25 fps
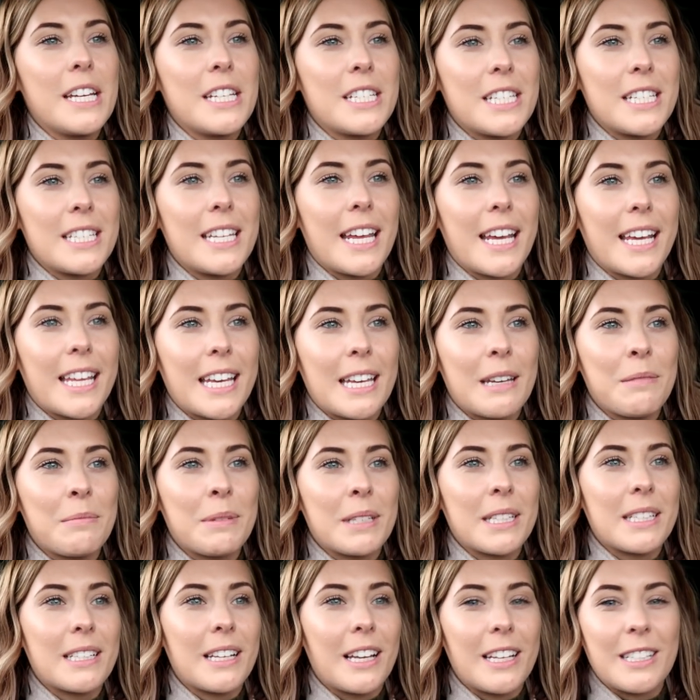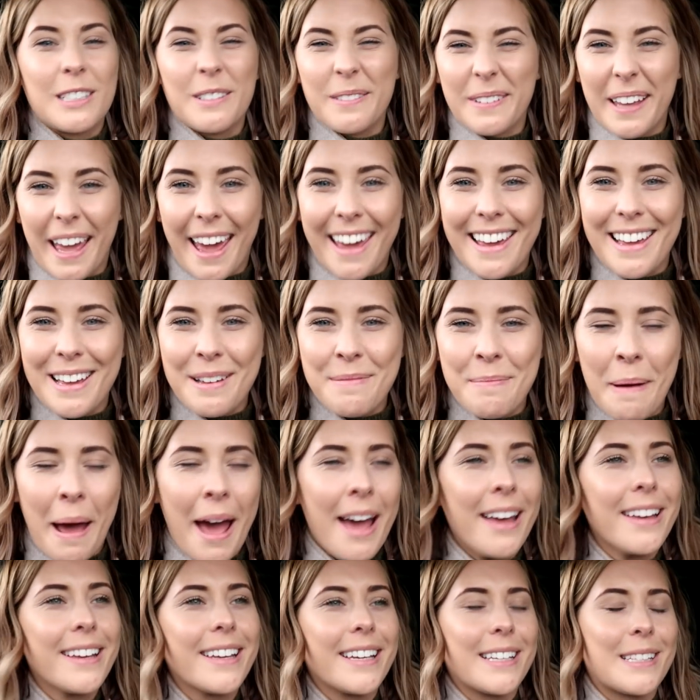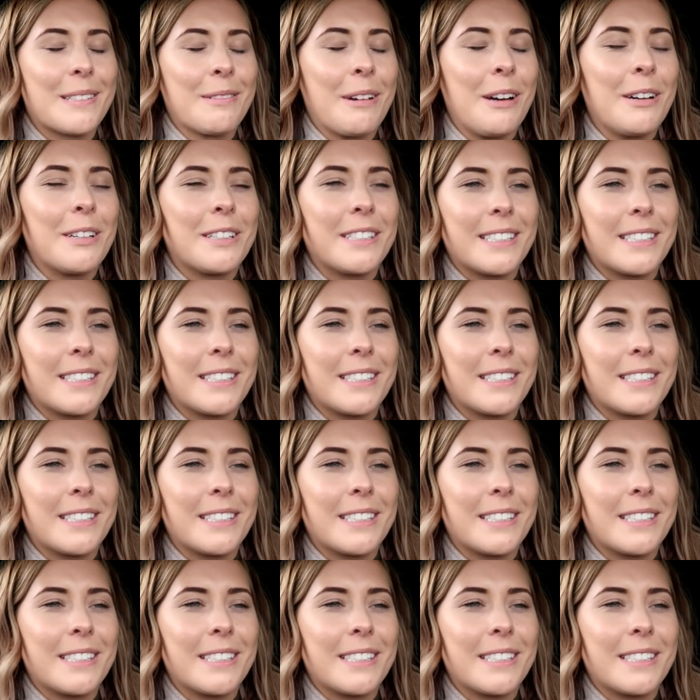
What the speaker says: she's taking him a slice of cake back as well,